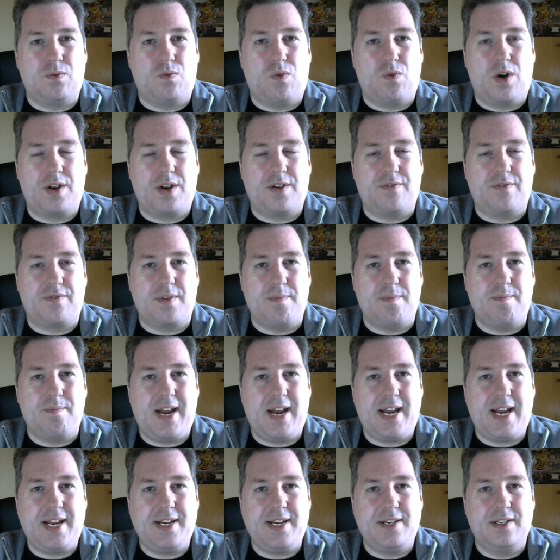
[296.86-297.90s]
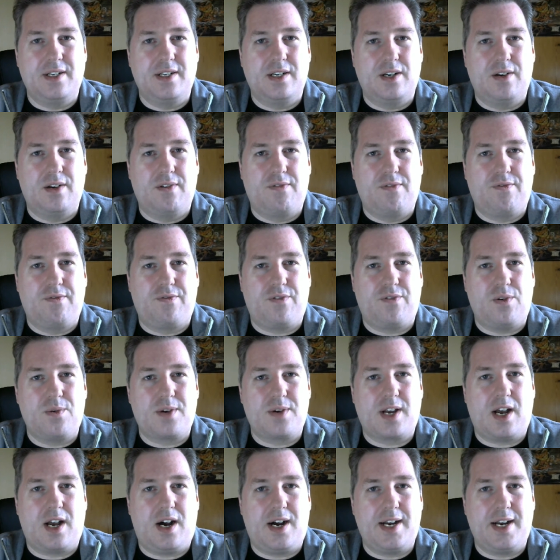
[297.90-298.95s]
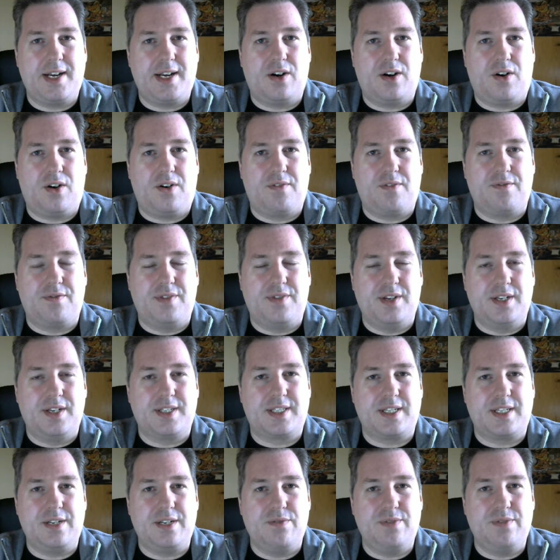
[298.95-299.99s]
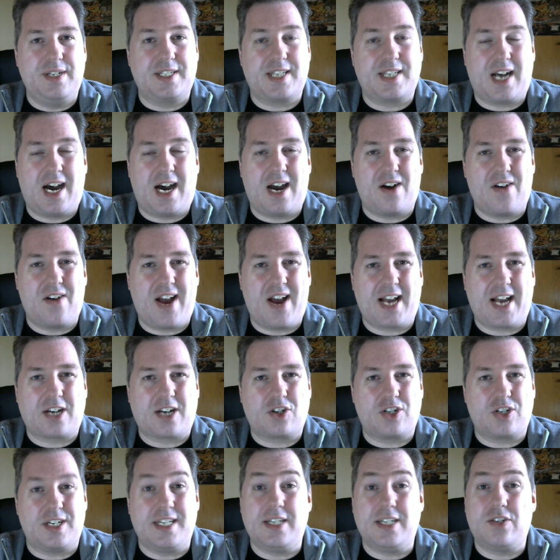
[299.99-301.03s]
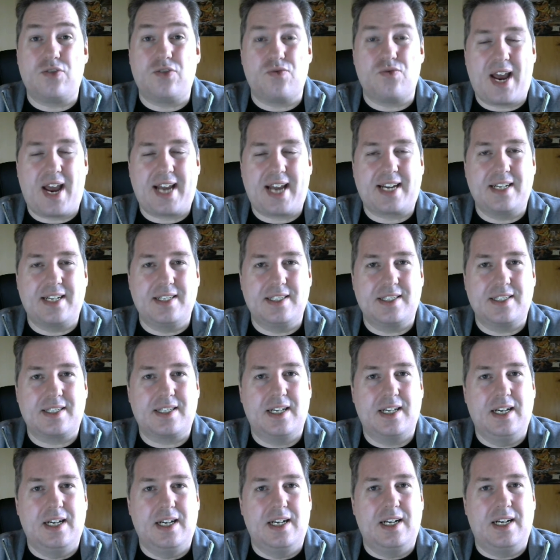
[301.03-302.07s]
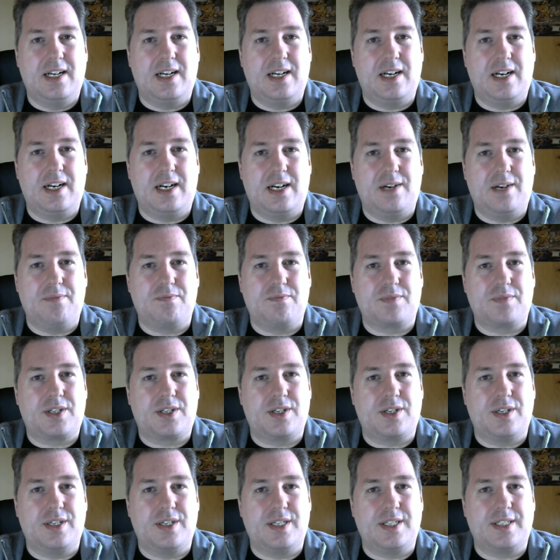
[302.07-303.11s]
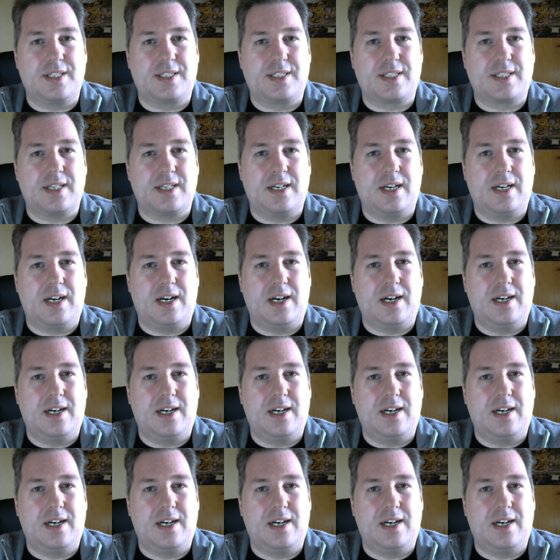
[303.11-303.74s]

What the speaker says: one of the main foci of the series are actually dragons, because